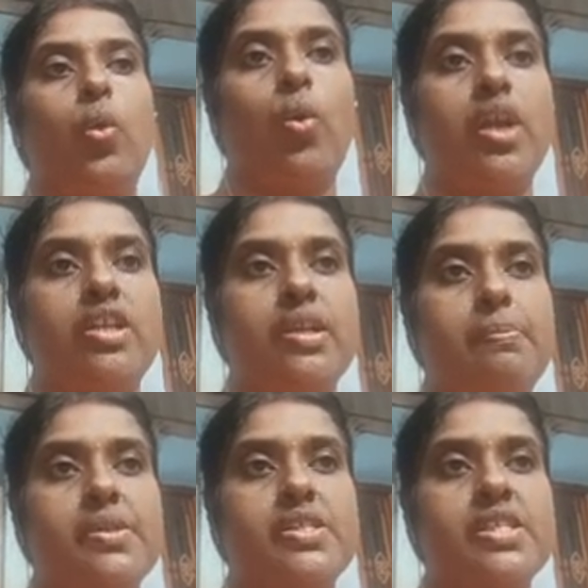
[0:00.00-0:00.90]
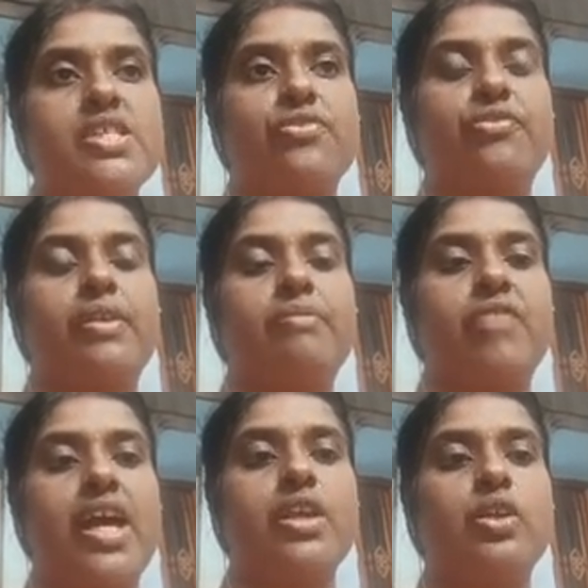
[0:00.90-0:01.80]
1 represents from
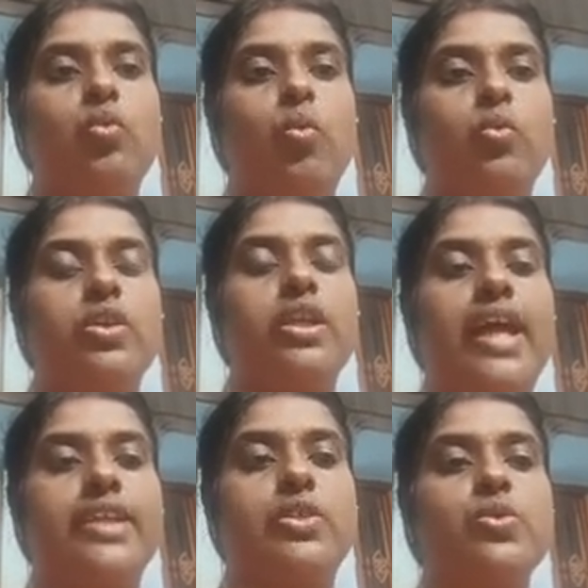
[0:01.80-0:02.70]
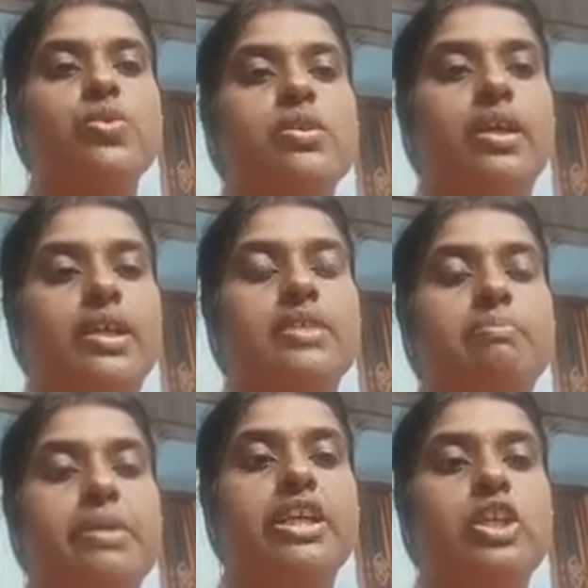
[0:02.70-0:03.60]
where you would like to
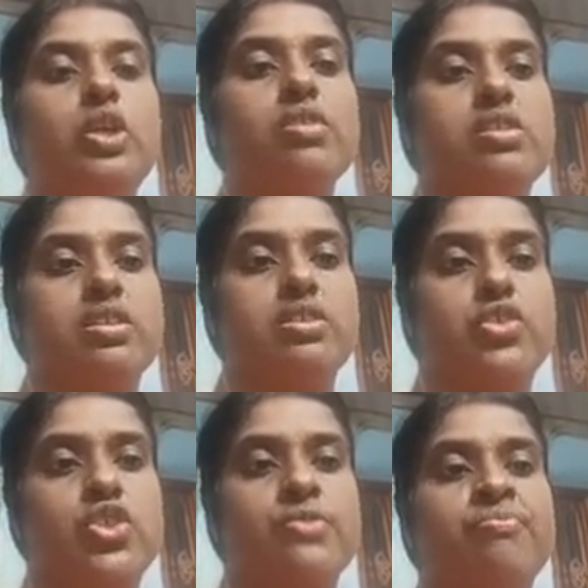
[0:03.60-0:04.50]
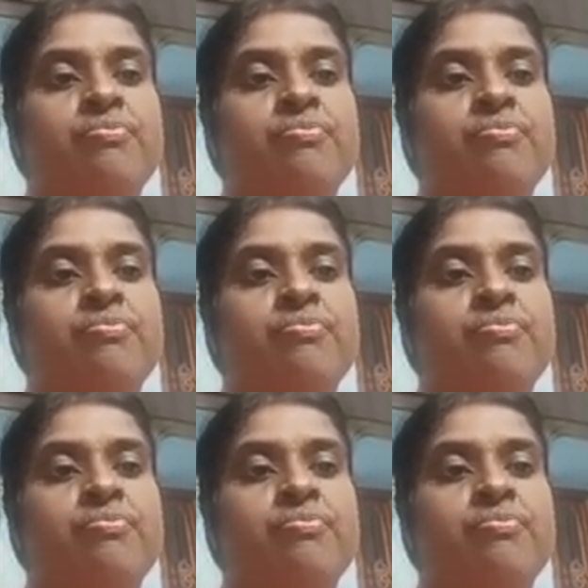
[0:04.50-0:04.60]
begin your search.